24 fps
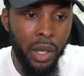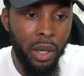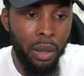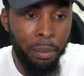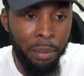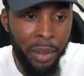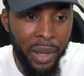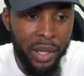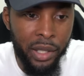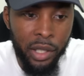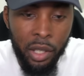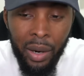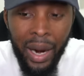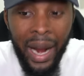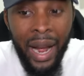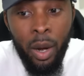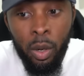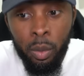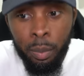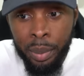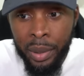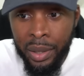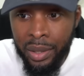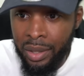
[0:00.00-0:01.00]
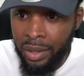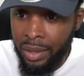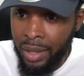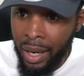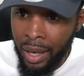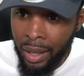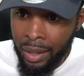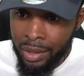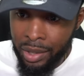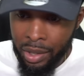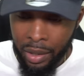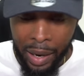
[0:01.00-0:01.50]
But your output
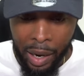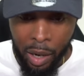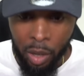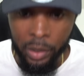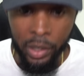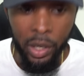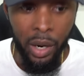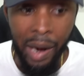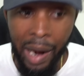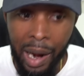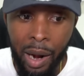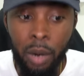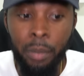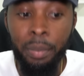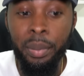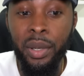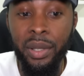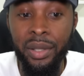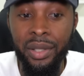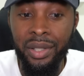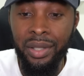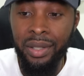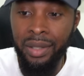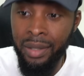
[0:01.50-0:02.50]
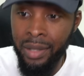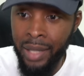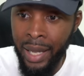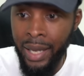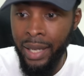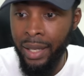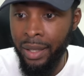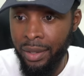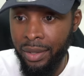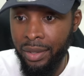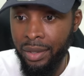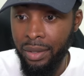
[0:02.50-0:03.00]
sucks. Your out your output
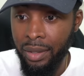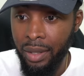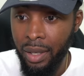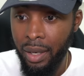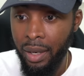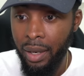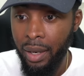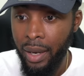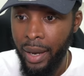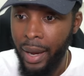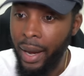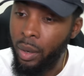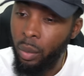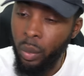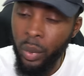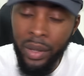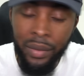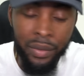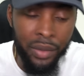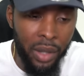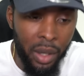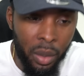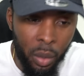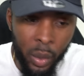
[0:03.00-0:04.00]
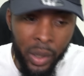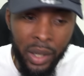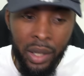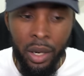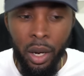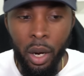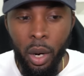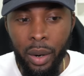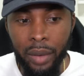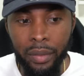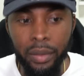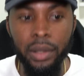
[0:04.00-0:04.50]
stinks, and we we
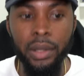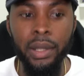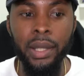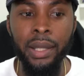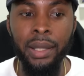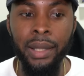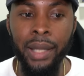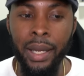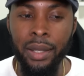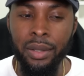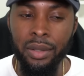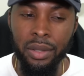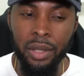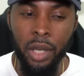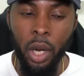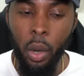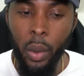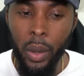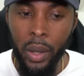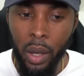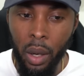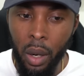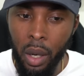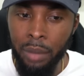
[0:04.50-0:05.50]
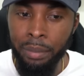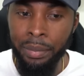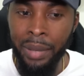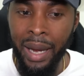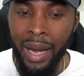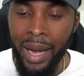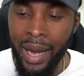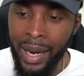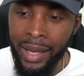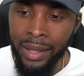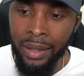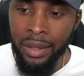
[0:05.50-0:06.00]
know everything that's going on
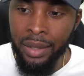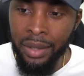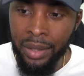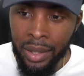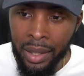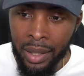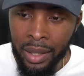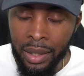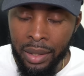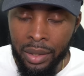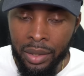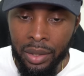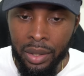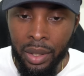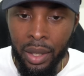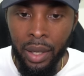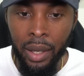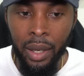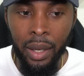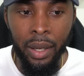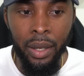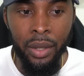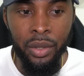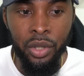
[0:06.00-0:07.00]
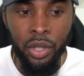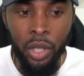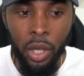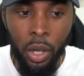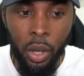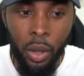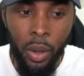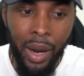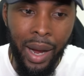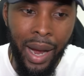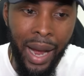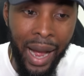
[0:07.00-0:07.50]
behind the scenes.
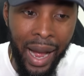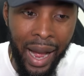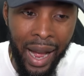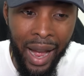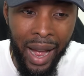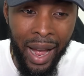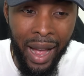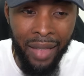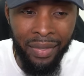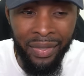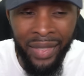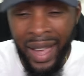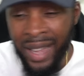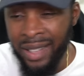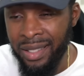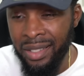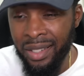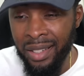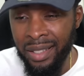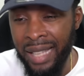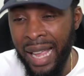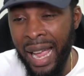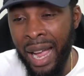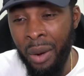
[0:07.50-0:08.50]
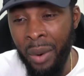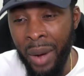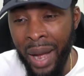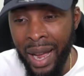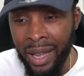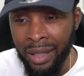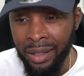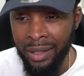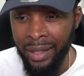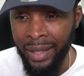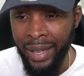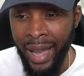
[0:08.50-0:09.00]
So that's just how I
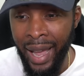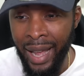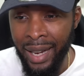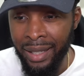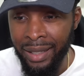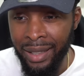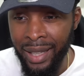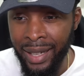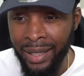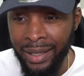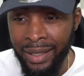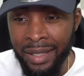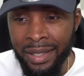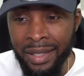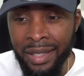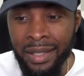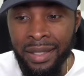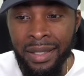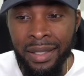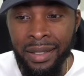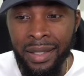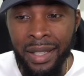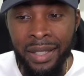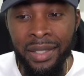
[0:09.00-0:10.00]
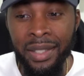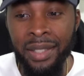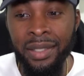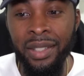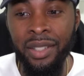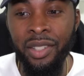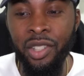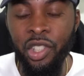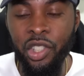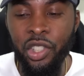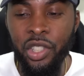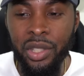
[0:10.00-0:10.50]
look at it. Like this is this
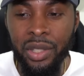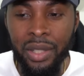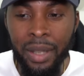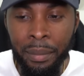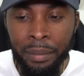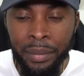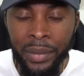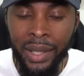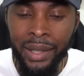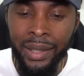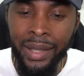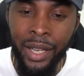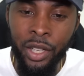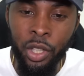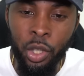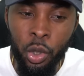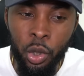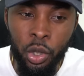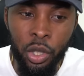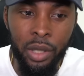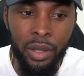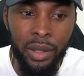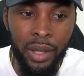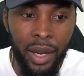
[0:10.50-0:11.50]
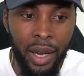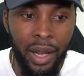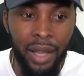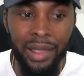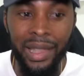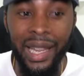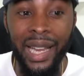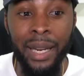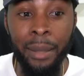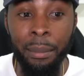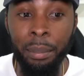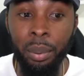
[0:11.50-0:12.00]
isn't something that you should
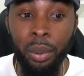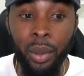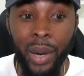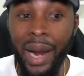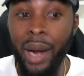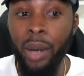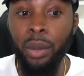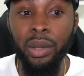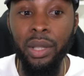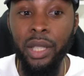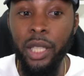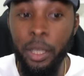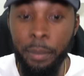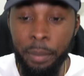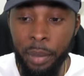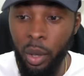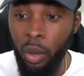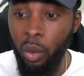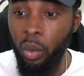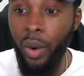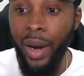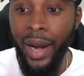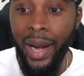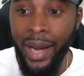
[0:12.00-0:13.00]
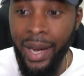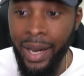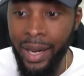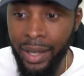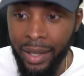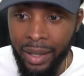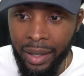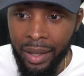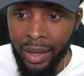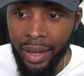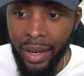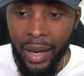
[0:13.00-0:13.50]
like proudly
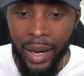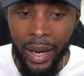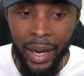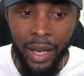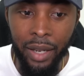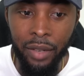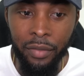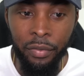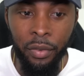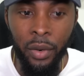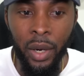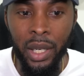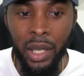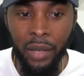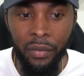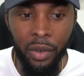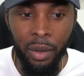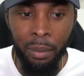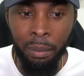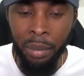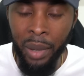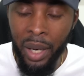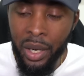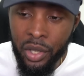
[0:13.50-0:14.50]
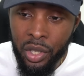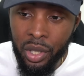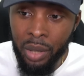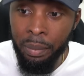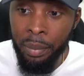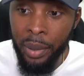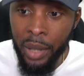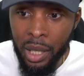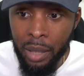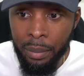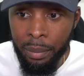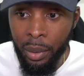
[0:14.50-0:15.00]
parade in front of a bunch of
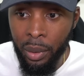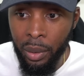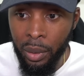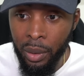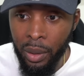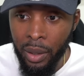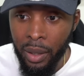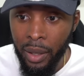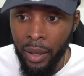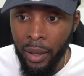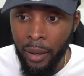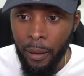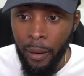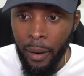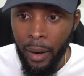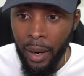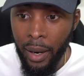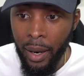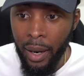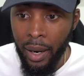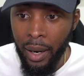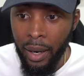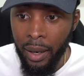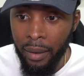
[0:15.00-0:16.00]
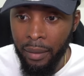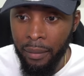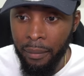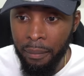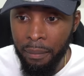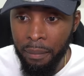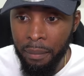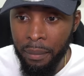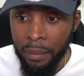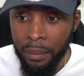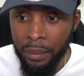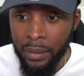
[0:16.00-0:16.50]
people uh
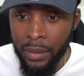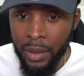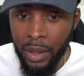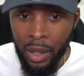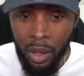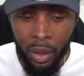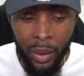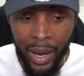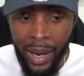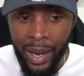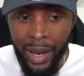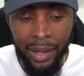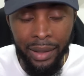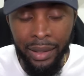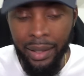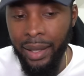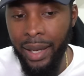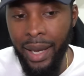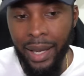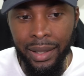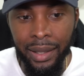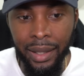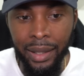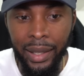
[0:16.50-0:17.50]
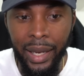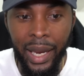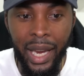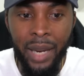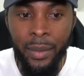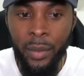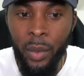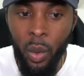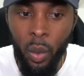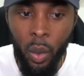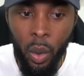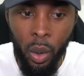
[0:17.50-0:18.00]
you know at the at the
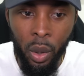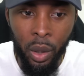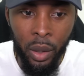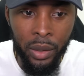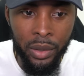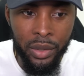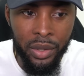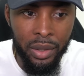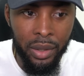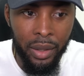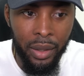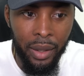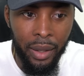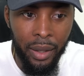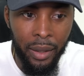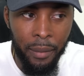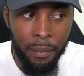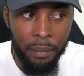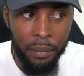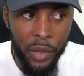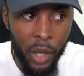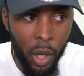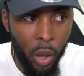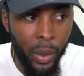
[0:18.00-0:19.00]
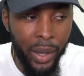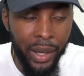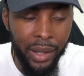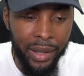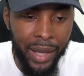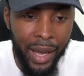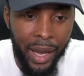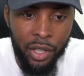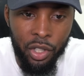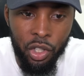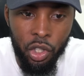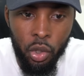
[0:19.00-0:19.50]
game awards knowing
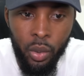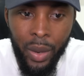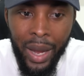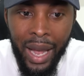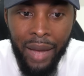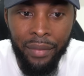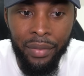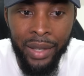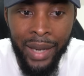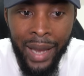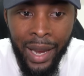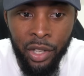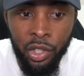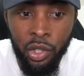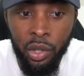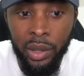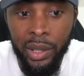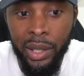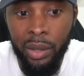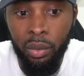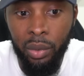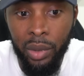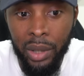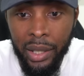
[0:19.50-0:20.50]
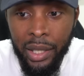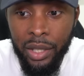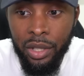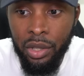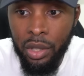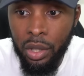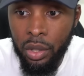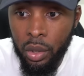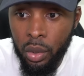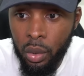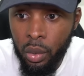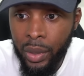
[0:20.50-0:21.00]
that you haven't actually
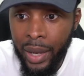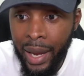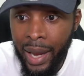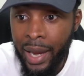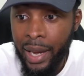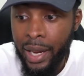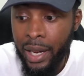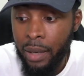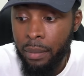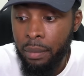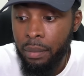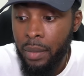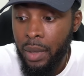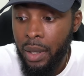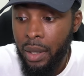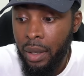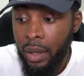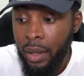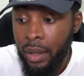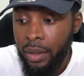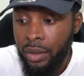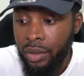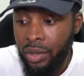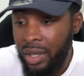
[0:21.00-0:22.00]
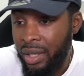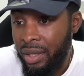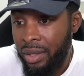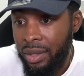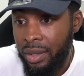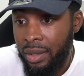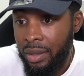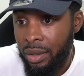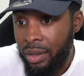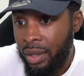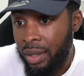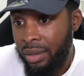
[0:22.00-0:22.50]
released a new game since
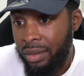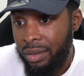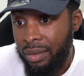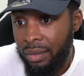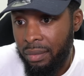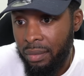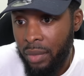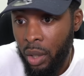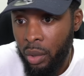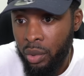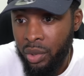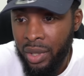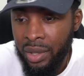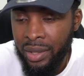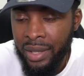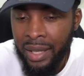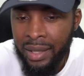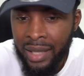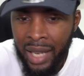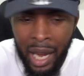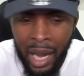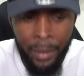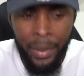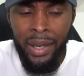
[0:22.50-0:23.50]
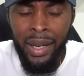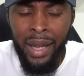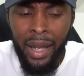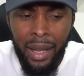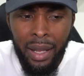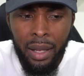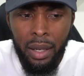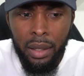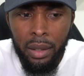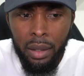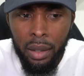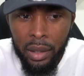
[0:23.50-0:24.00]
since you know since that time and
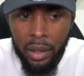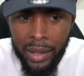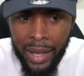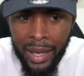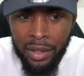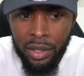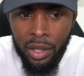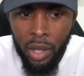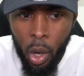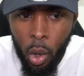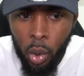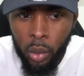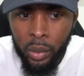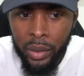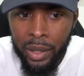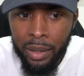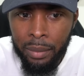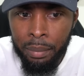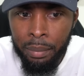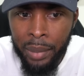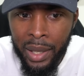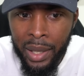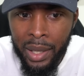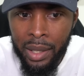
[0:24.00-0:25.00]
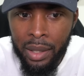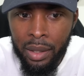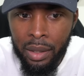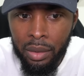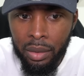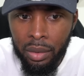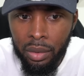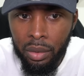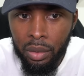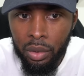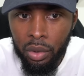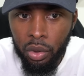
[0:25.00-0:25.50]
and, and that's only
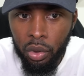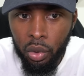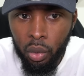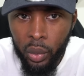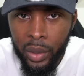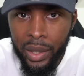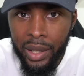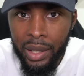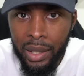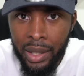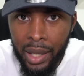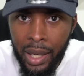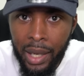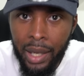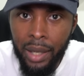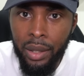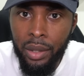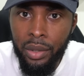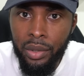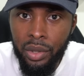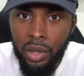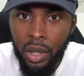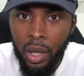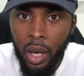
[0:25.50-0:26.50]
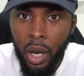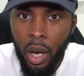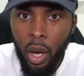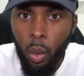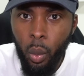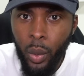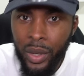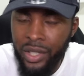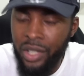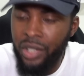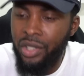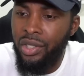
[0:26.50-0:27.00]
been 3 years
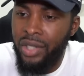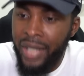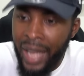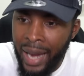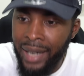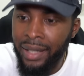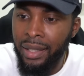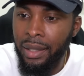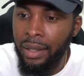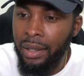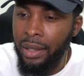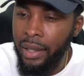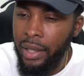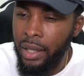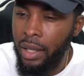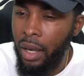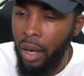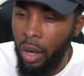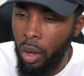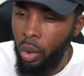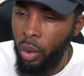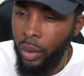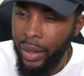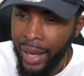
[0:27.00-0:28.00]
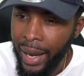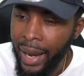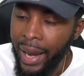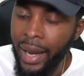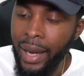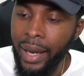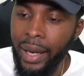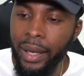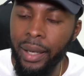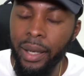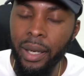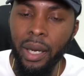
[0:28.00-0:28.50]
which is technically
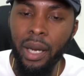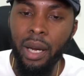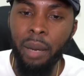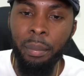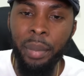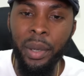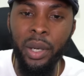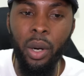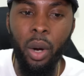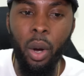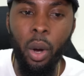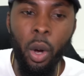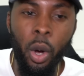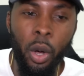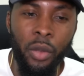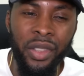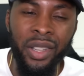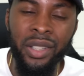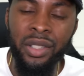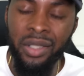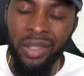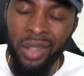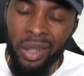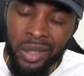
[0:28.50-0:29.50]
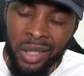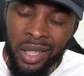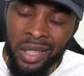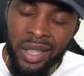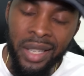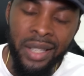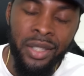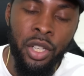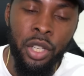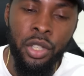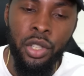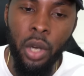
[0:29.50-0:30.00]
okay but all the
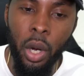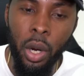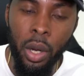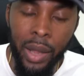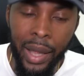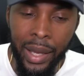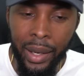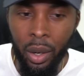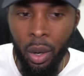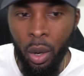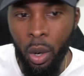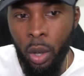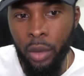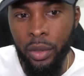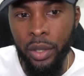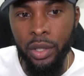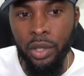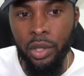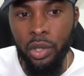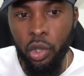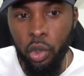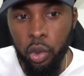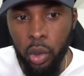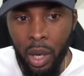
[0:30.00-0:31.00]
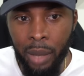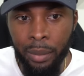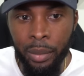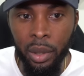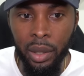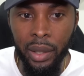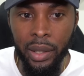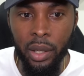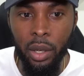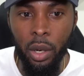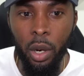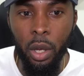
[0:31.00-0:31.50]
it's just all like all the
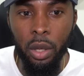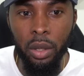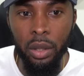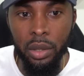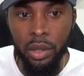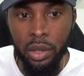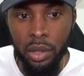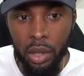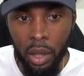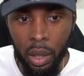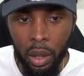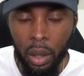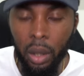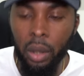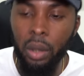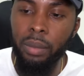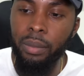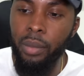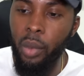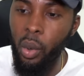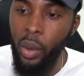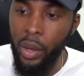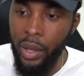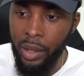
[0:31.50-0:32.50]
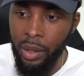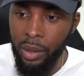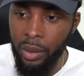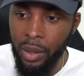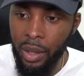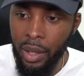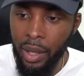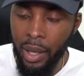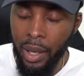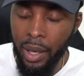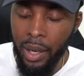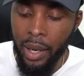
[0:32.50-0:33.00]
trouble and all the turmoil
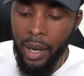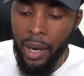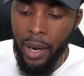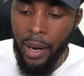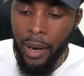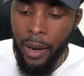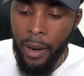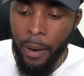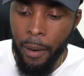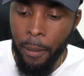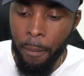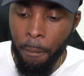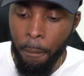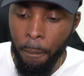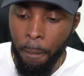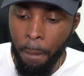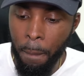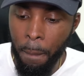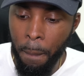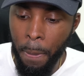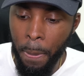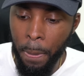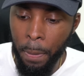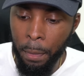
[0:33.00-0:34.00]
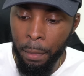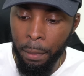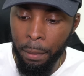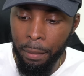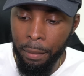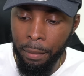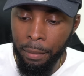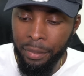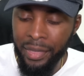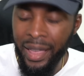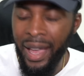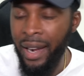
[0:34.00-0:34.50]
um
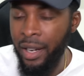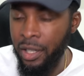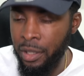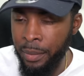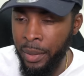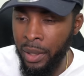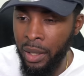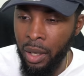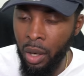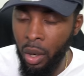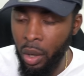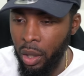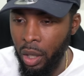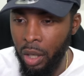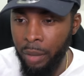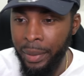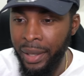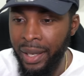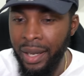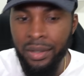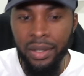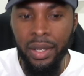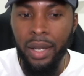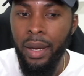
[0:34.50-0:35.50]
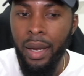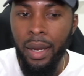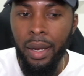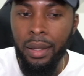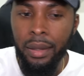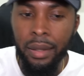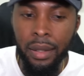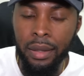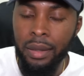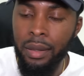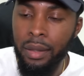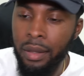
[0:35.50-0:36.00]
that has been going on because
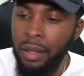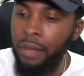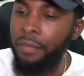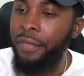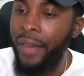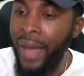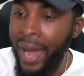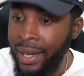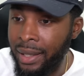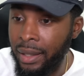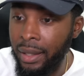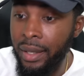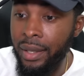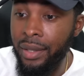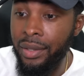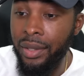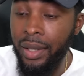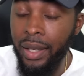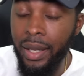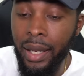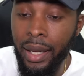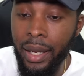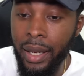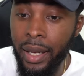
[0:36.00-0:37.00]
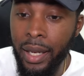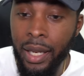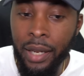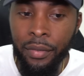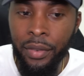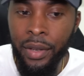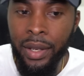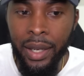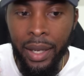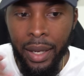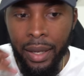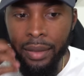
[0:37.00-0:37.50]
the the fact is
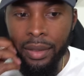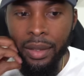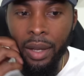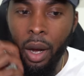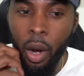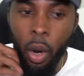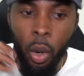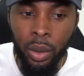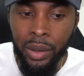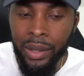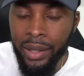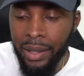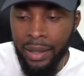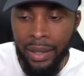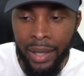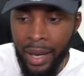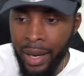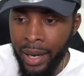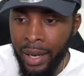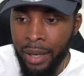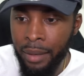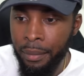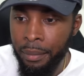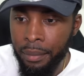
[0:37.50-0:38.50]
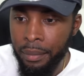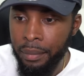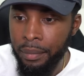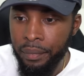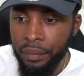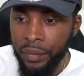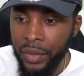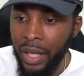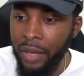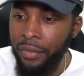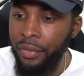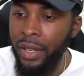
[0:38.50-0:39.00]
even the only game,
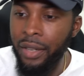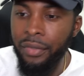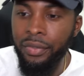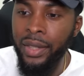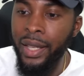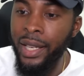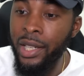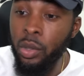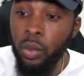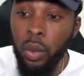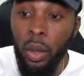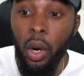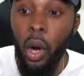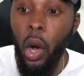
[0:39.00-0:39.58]
if, if things were